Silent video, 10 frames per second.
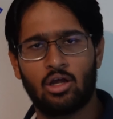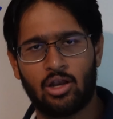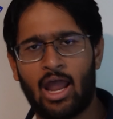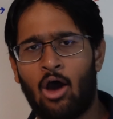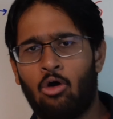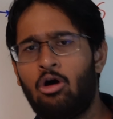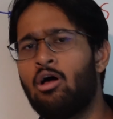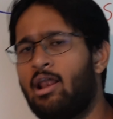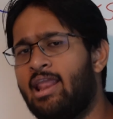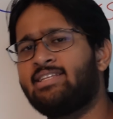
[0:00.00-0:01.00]
Now,
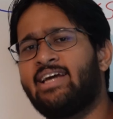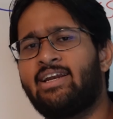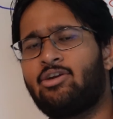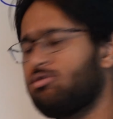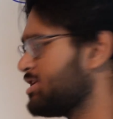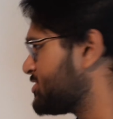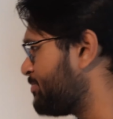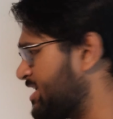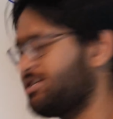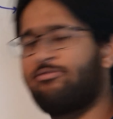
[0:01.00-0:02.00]
let's get into the
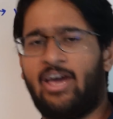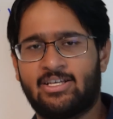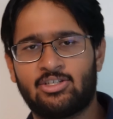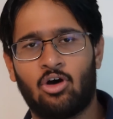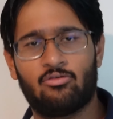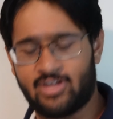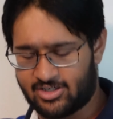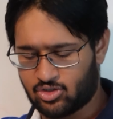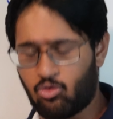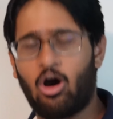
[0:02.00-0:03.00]
specifics of their
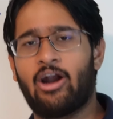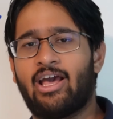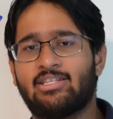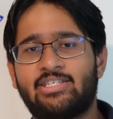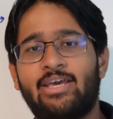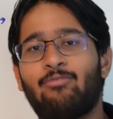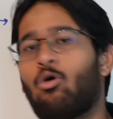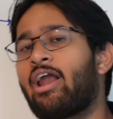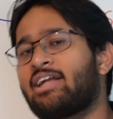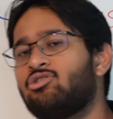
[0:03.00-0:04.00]
squad and see
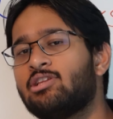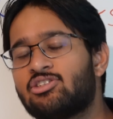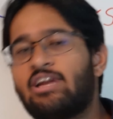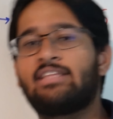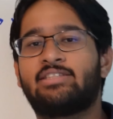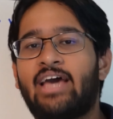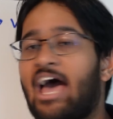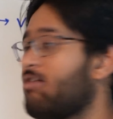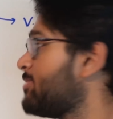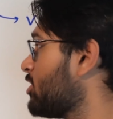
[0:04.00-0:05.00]
what actual strengths they
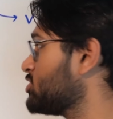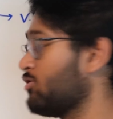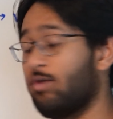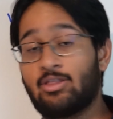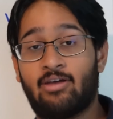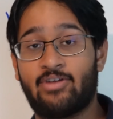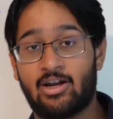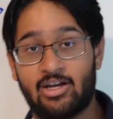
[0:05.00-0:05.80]
have because of what they've done